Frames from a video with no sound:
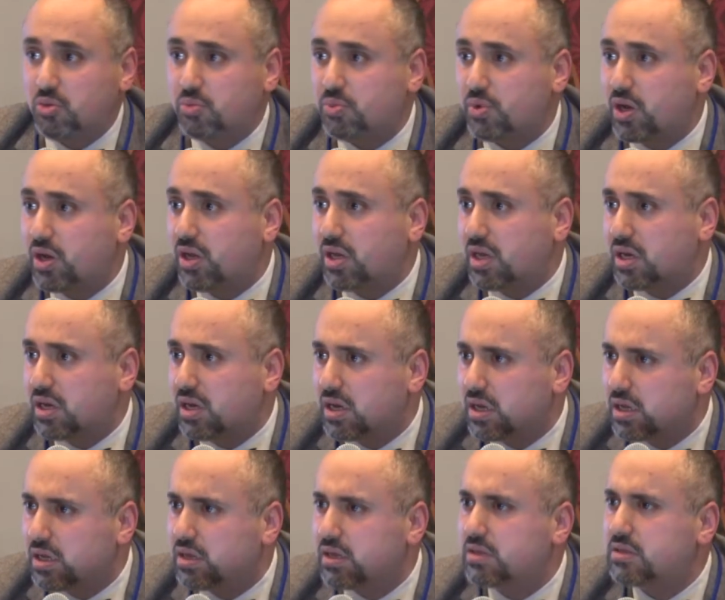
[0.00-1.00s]
praying at
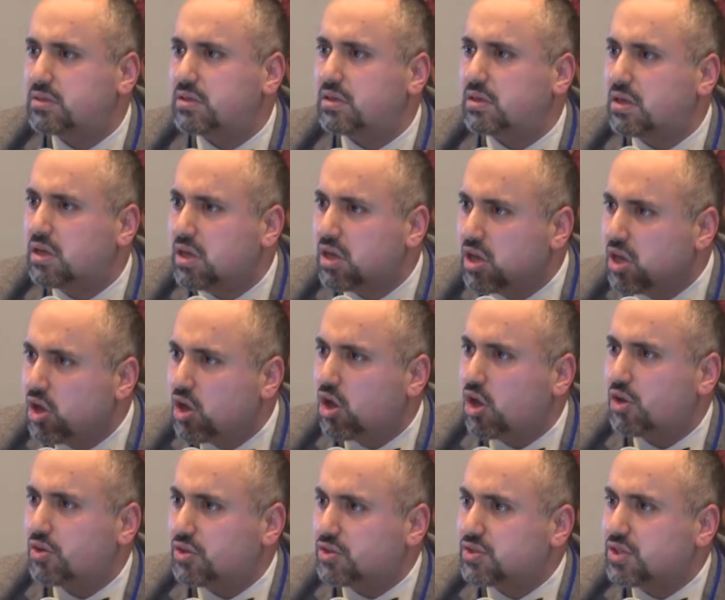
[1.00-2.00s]
night and
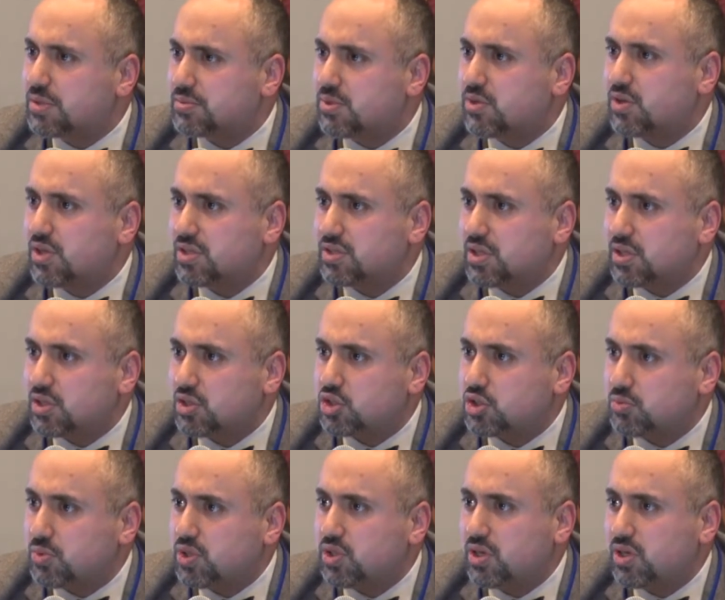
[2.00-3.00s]
all these types of things that
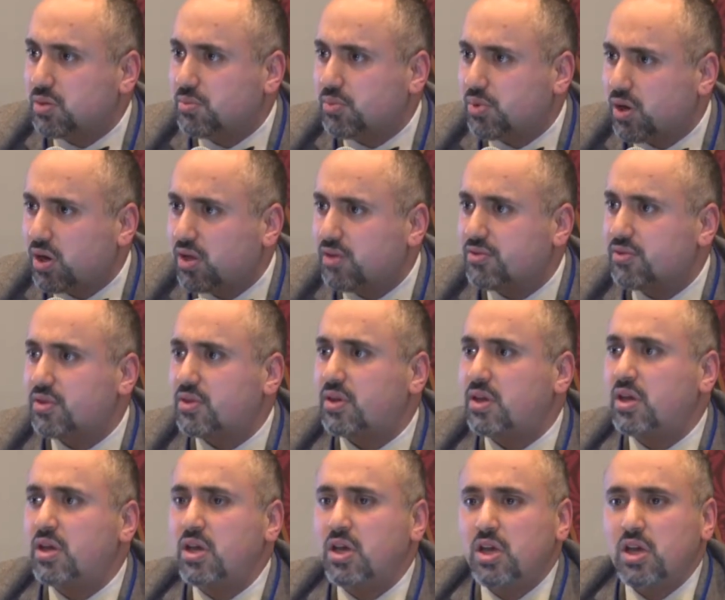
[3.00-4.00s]
should be done in private.
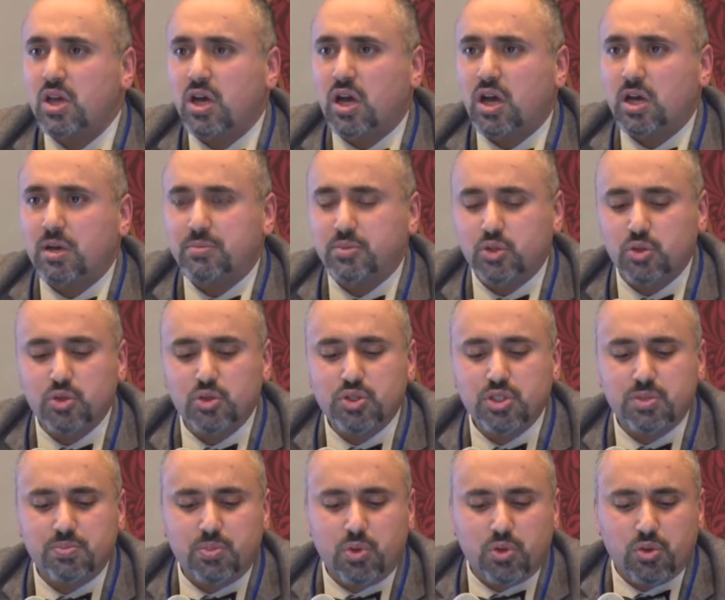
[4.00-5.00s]
So it
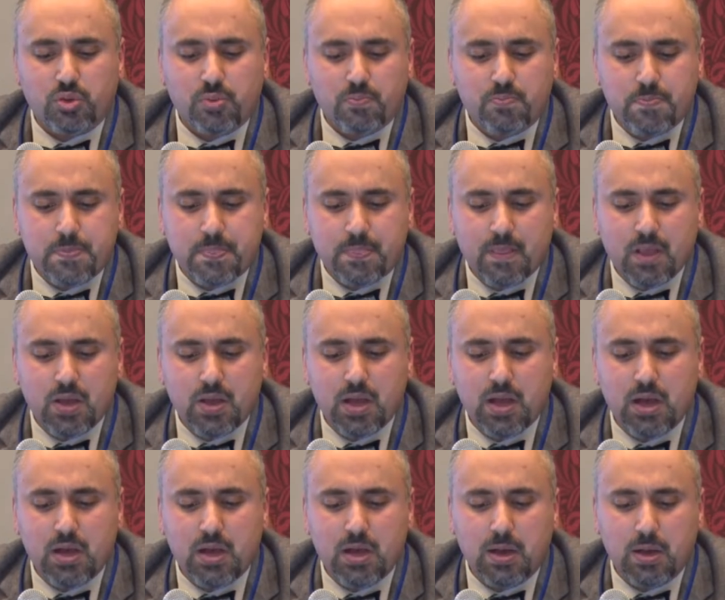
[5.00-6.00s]
uses both.
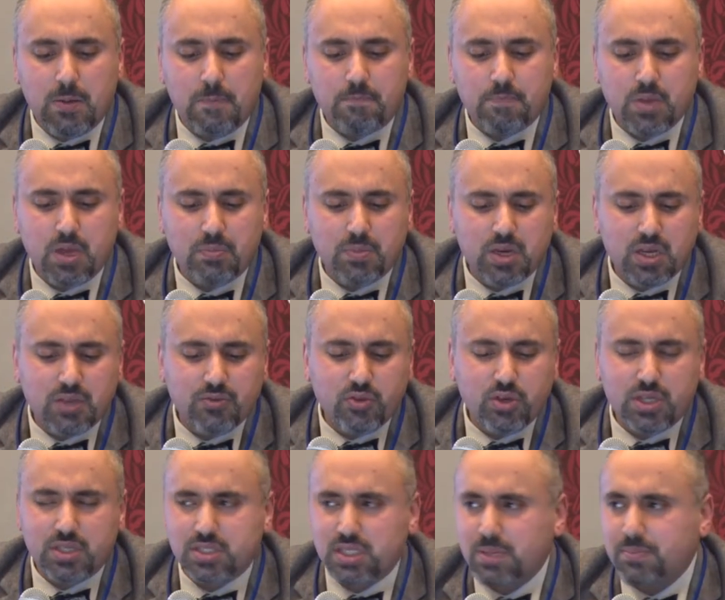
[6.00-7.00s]
I'm going to give you
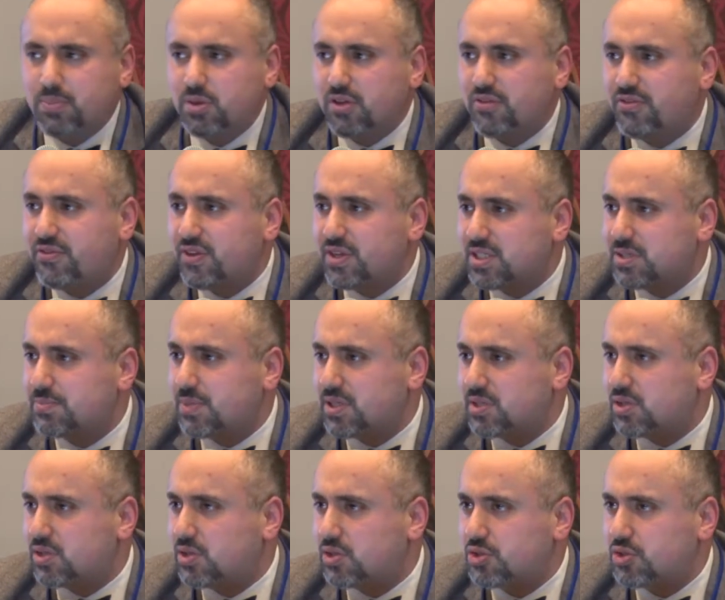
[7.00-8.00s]
an example of
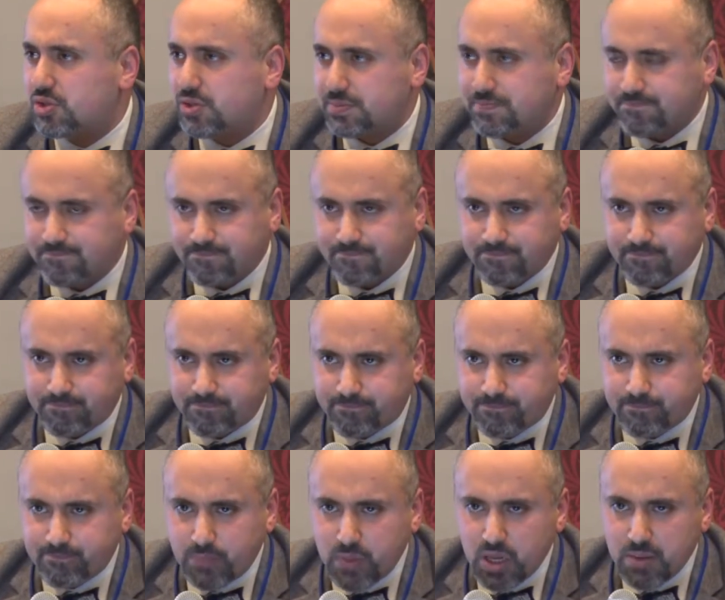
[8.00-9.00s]
face-based culture,
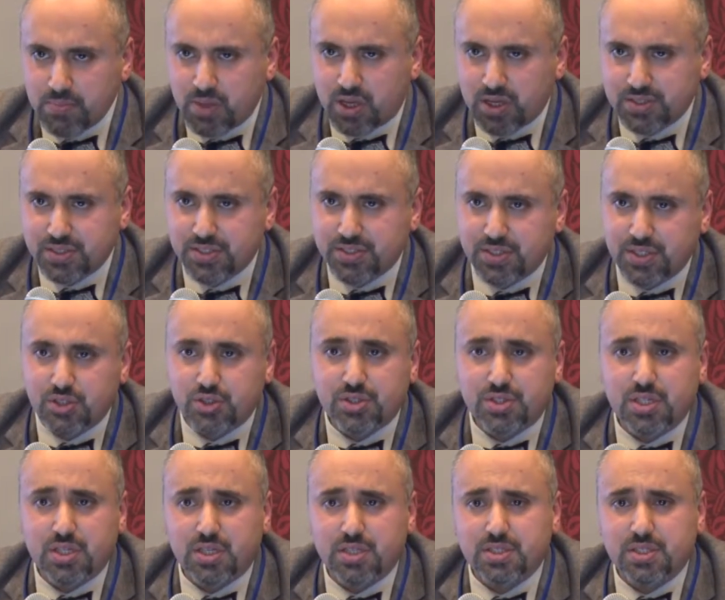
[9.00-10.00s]
because this is
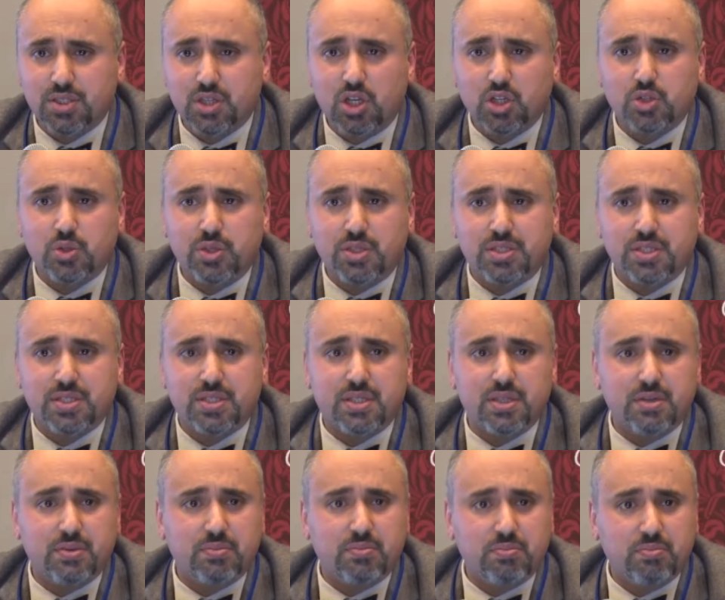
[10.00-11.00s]
interesting, because it also exists
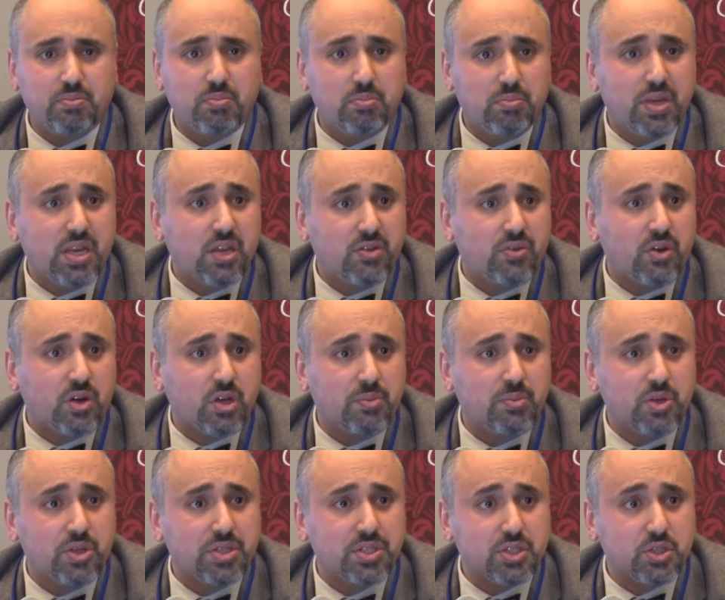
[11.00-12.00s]
in many of our
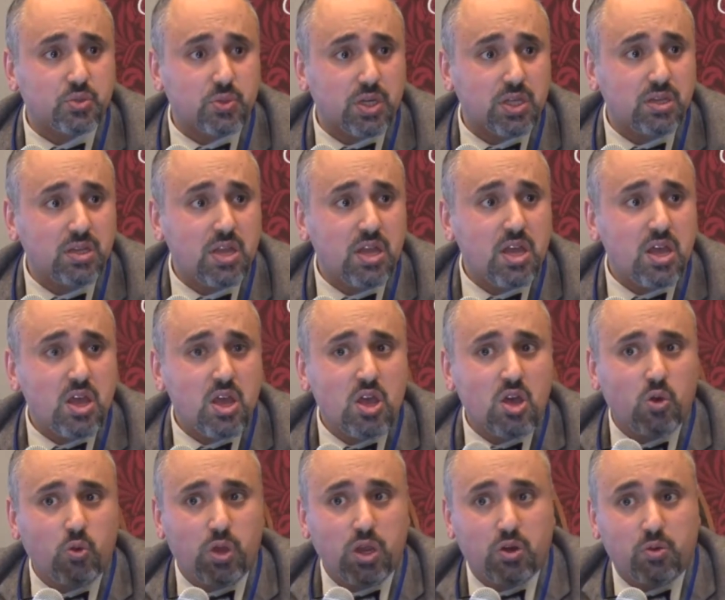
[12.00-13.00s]
communities as well.
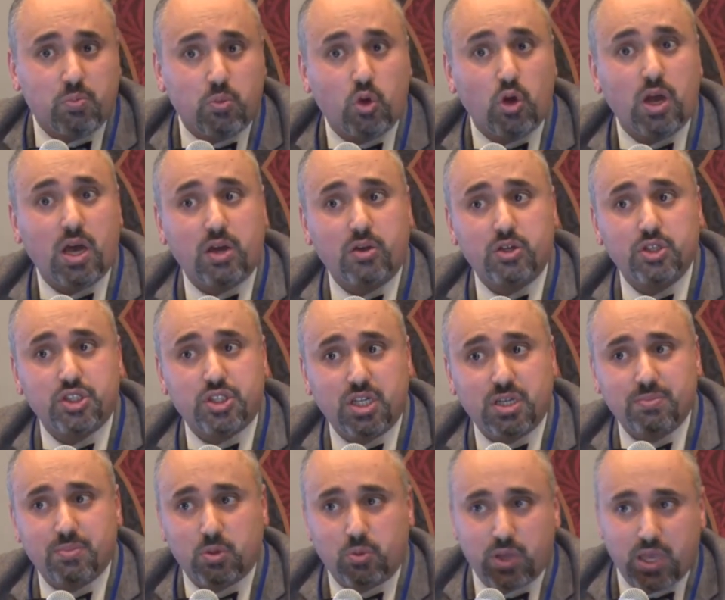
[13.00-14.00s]
We are more honor and
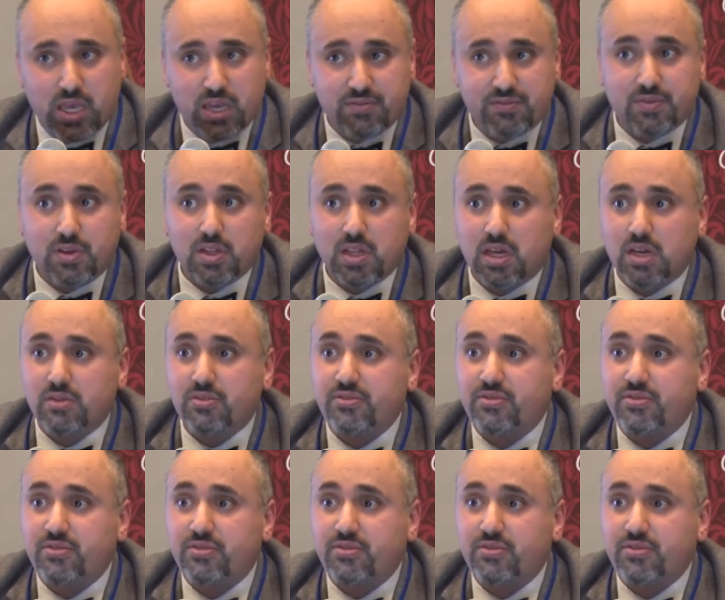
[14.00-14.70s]
shame, but we have a lot of